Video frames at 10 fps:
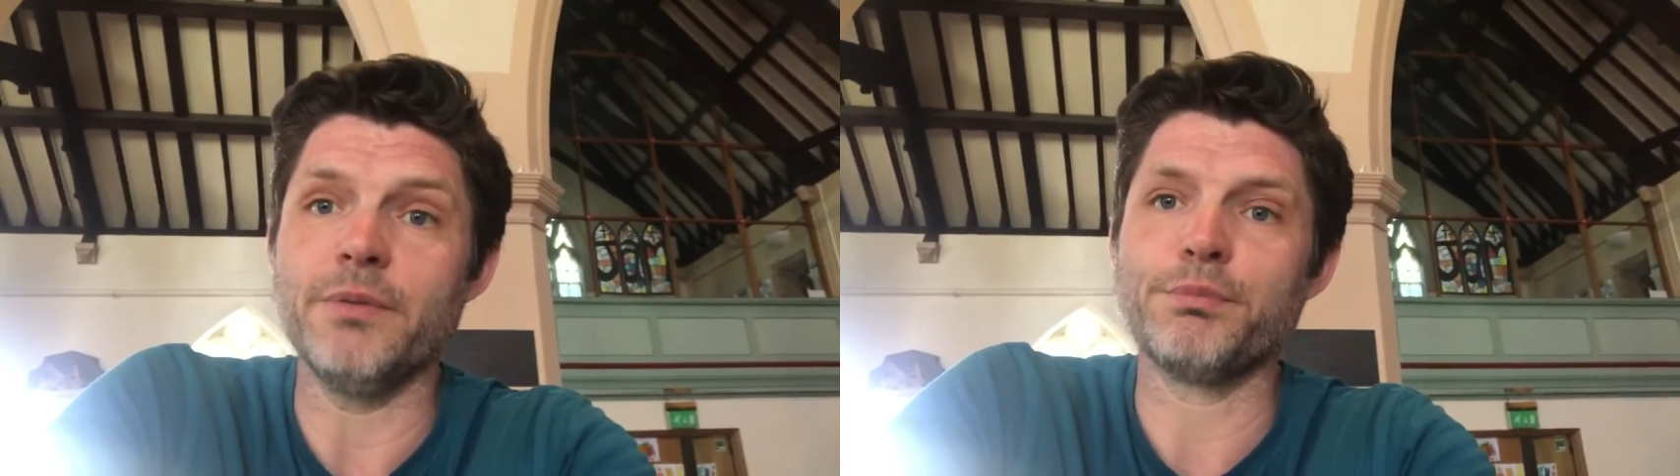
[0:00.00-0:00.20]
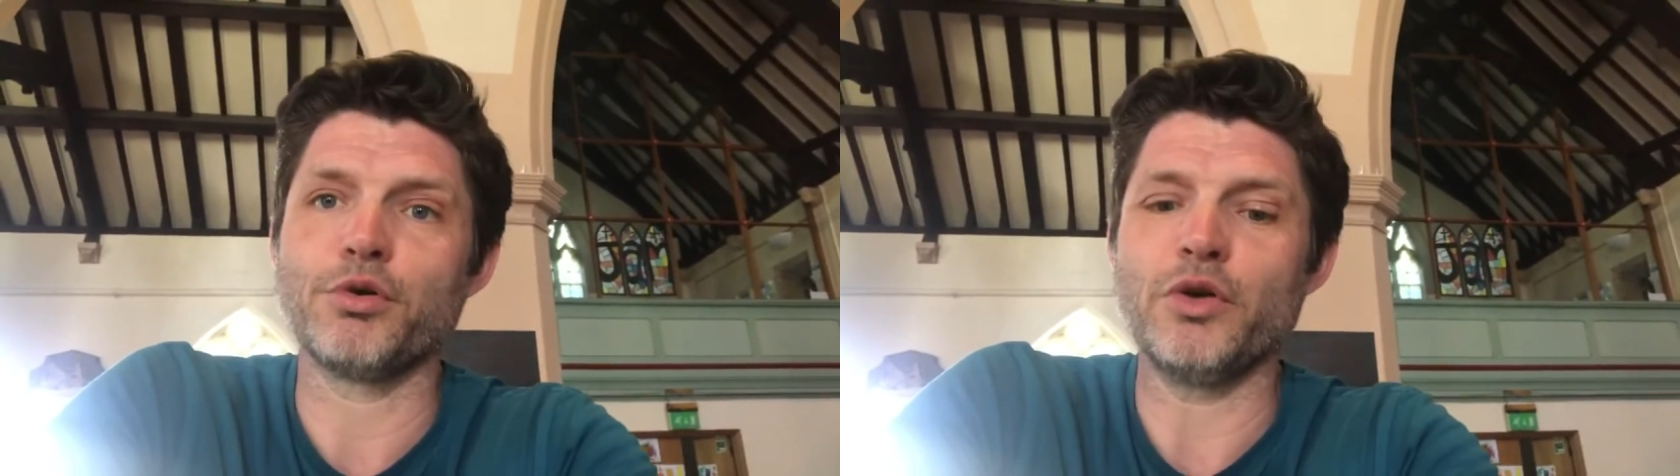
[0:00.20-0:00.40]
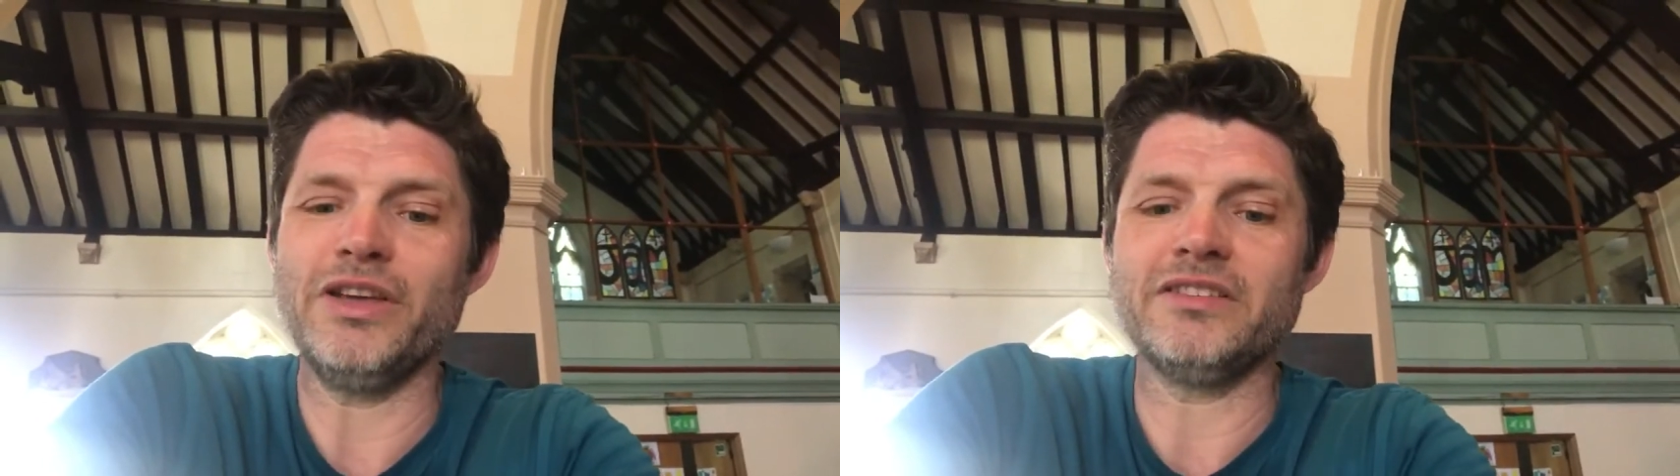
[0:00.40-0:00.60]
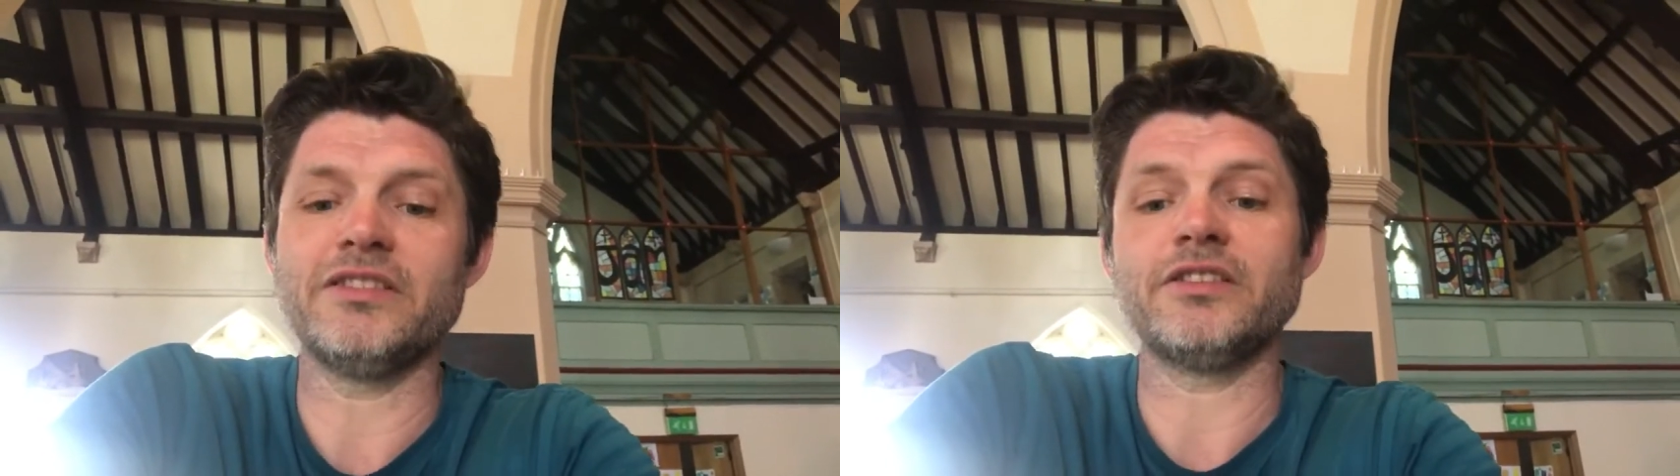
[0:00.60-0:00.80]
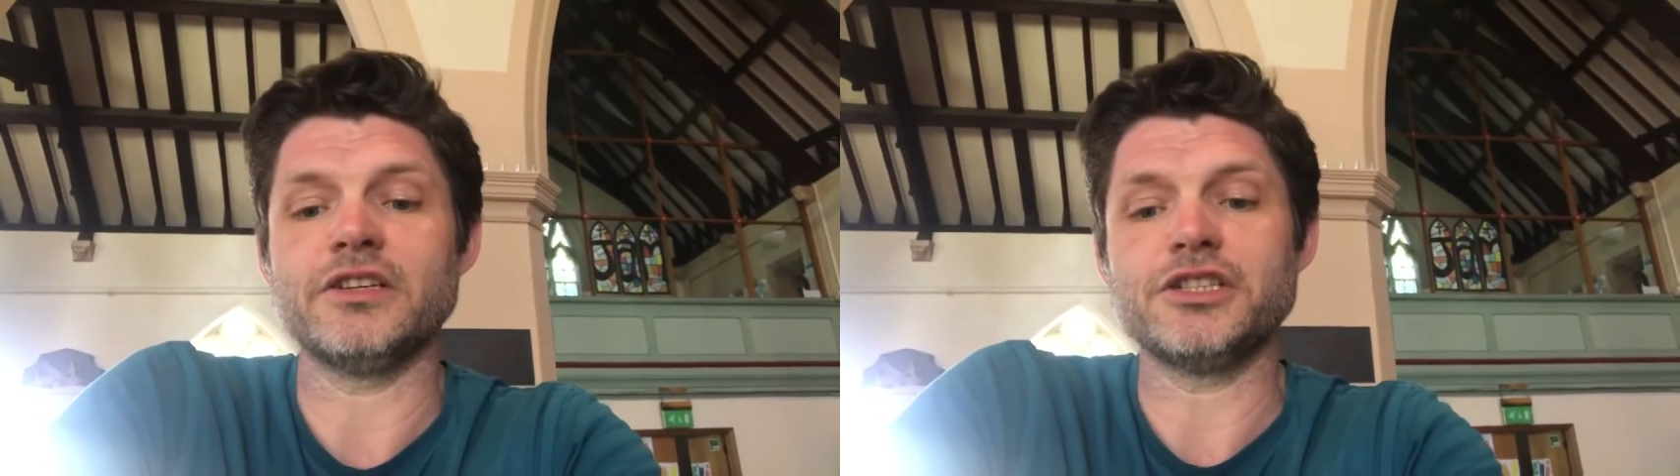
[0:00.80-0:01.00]

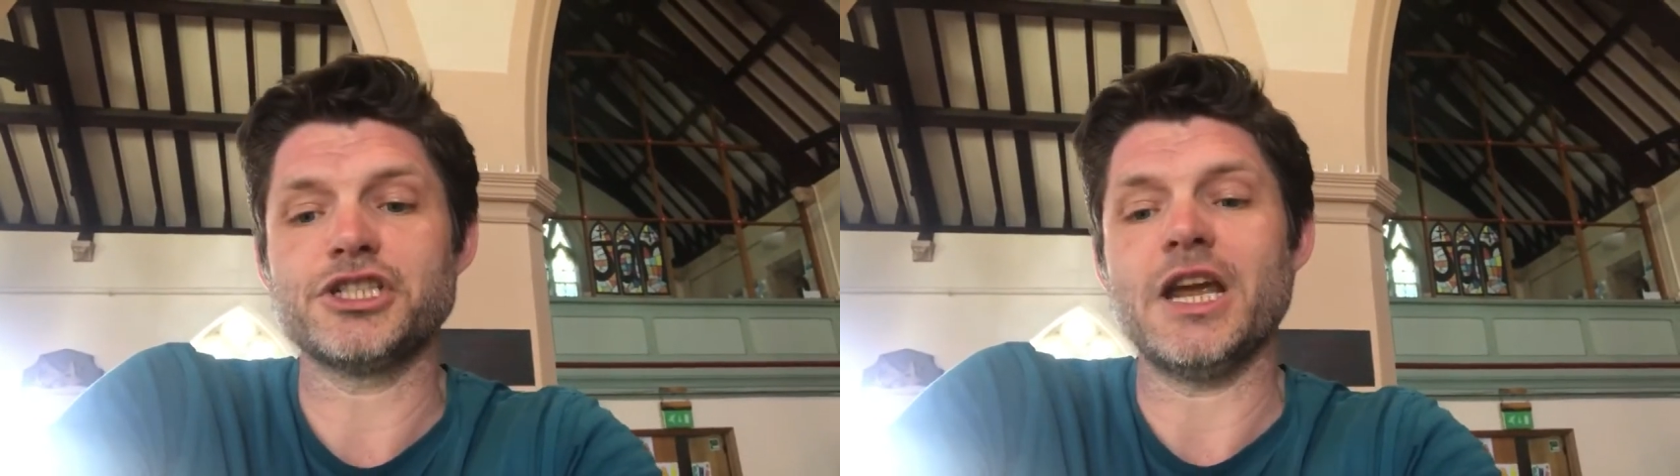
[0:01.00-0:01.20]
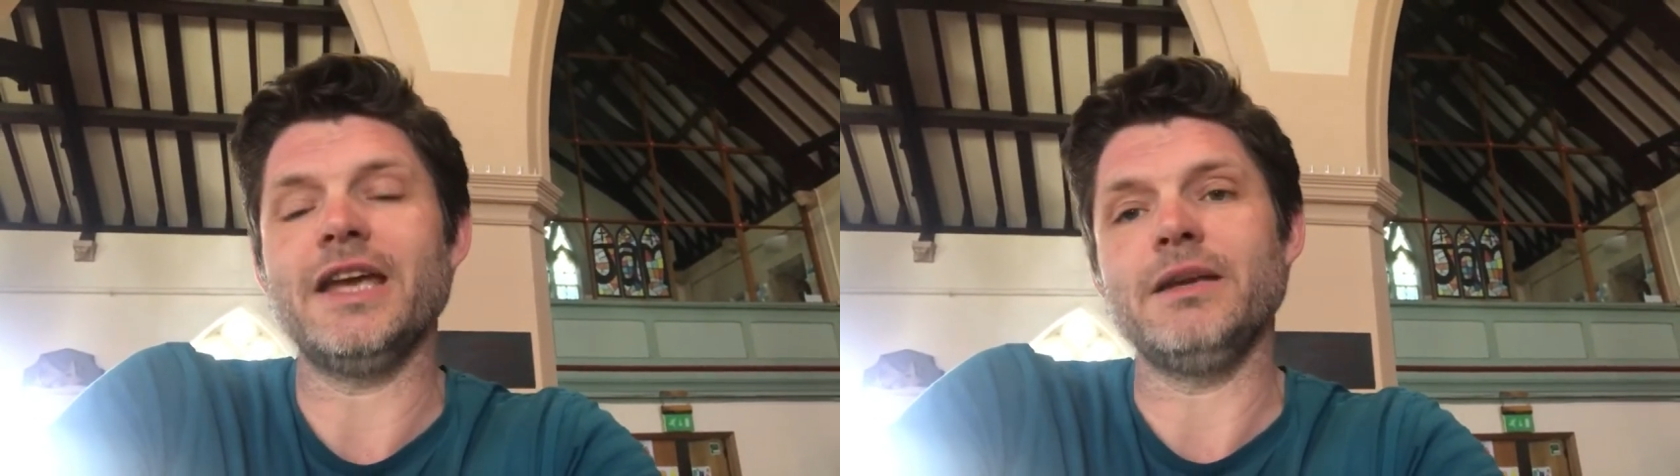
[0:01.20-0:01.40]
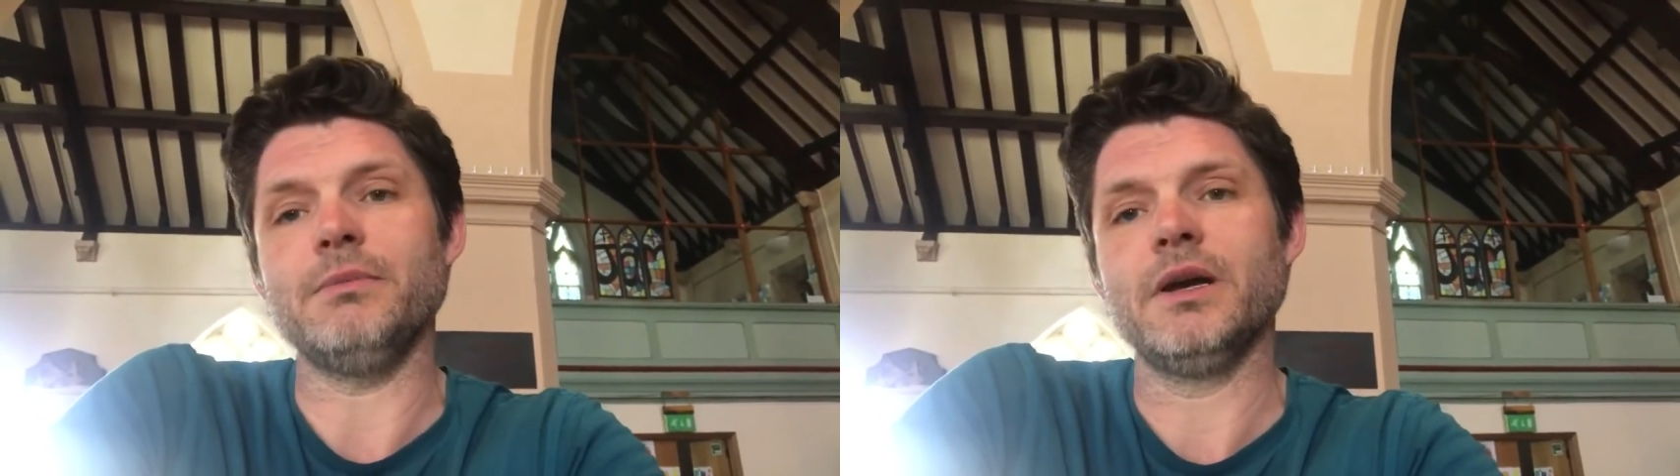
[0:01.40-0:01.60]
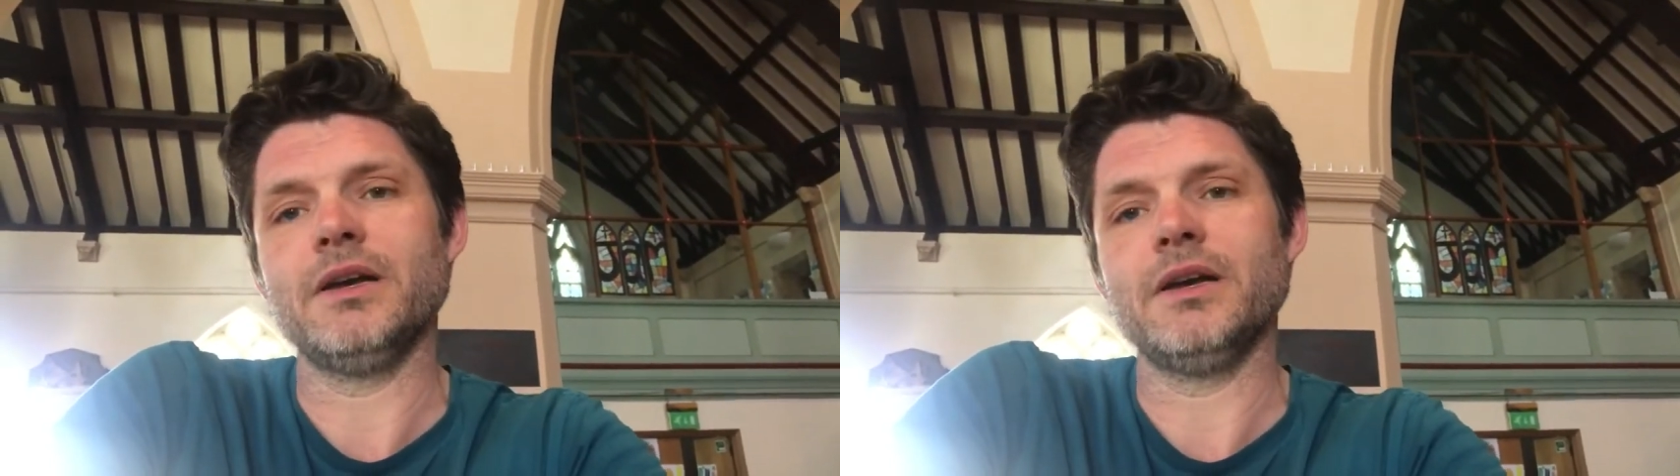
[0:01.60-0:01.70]
priest's shame,